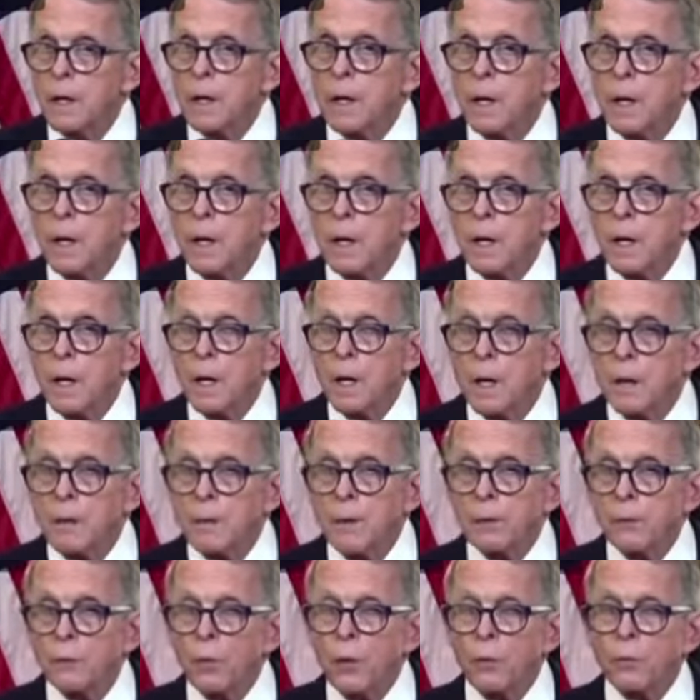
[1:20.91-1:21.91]

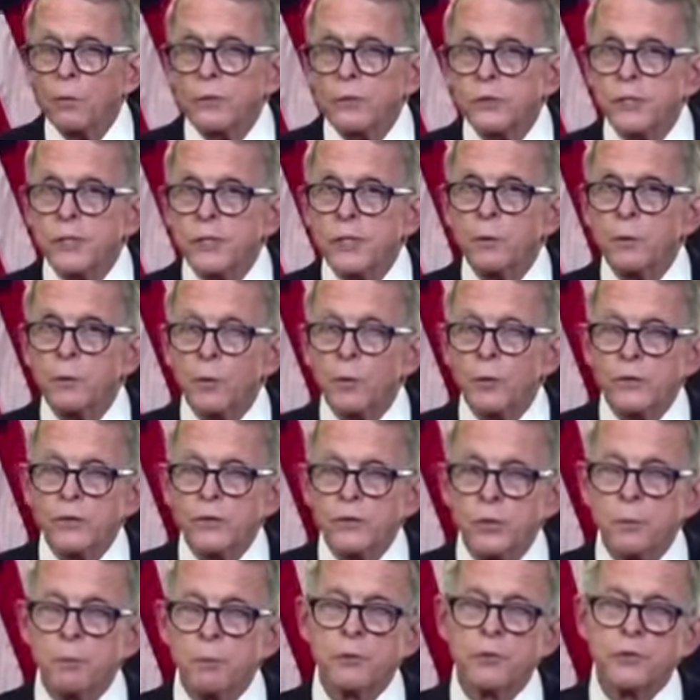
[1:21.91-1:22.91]
And what we're seeing where the
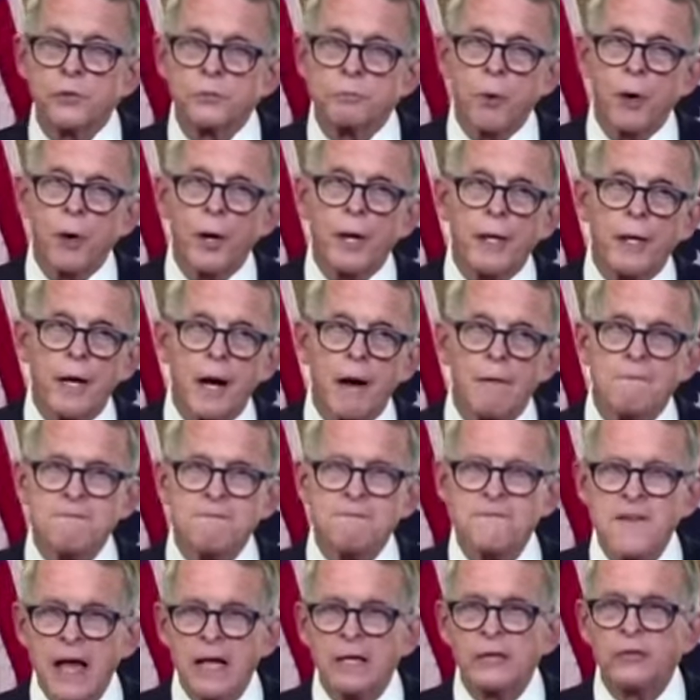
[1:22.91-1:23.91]
super spreading
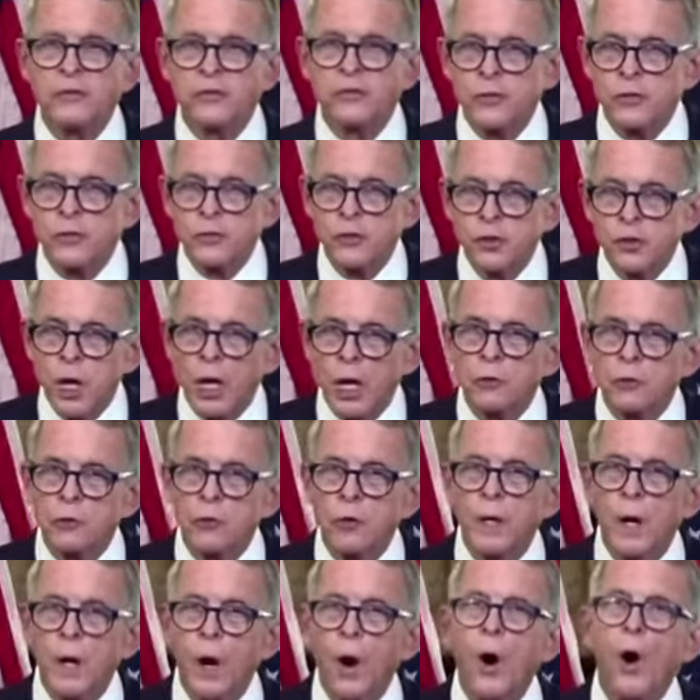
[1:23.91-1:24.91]
events generally
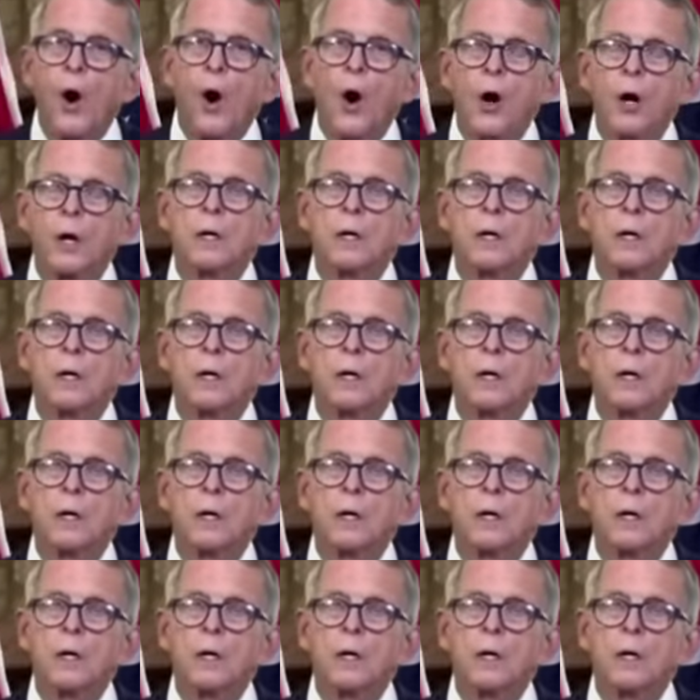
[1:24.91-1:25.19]
are